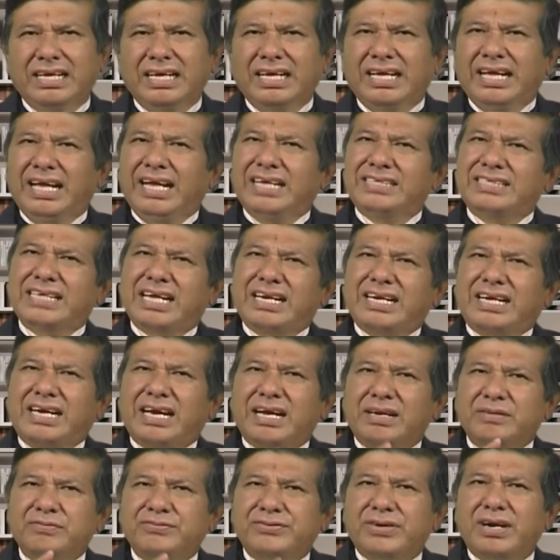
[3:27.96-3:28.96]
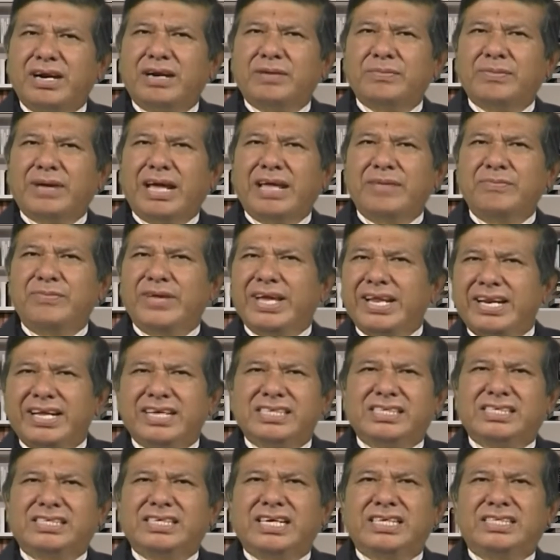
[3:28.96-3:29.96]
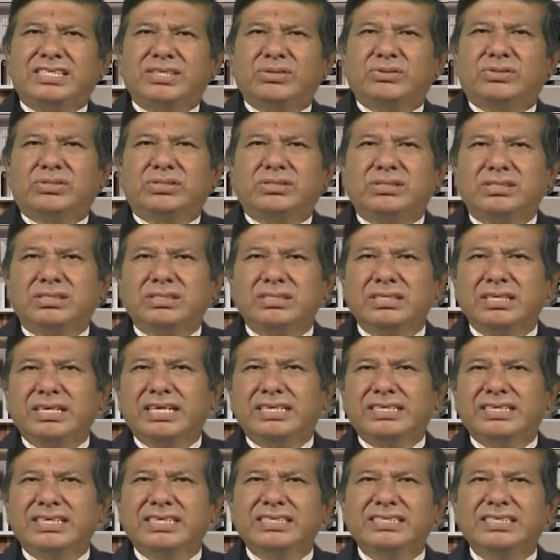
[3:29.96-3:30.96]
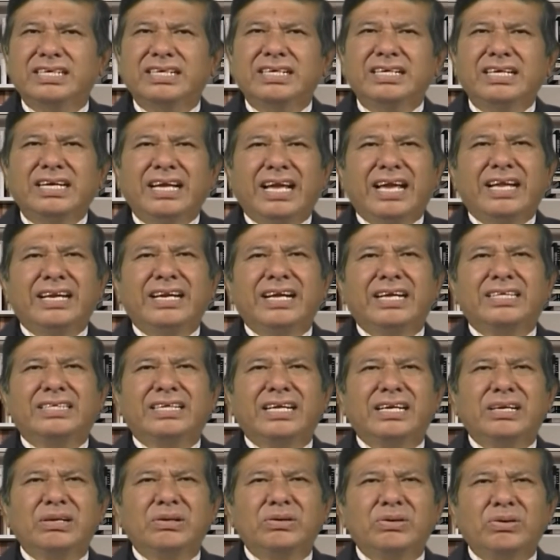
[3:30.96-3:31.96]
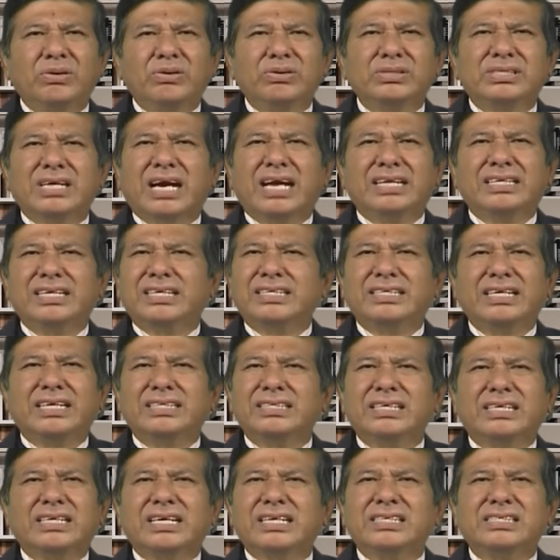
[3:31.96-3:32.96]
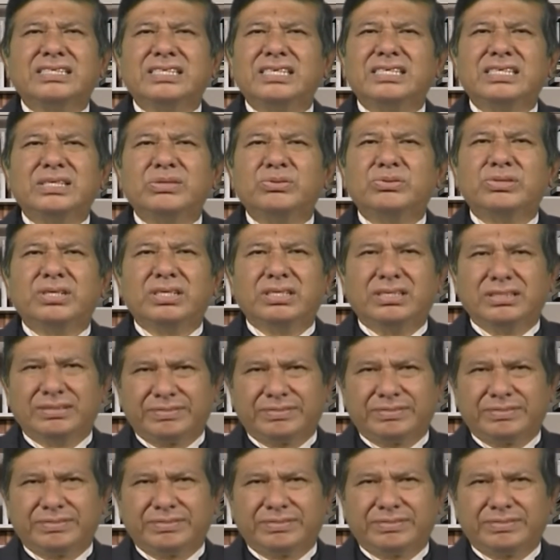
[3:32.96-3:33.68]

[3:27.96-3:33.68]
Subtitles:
as are conferred by various statutes, that is, enacted laws other than the constitution.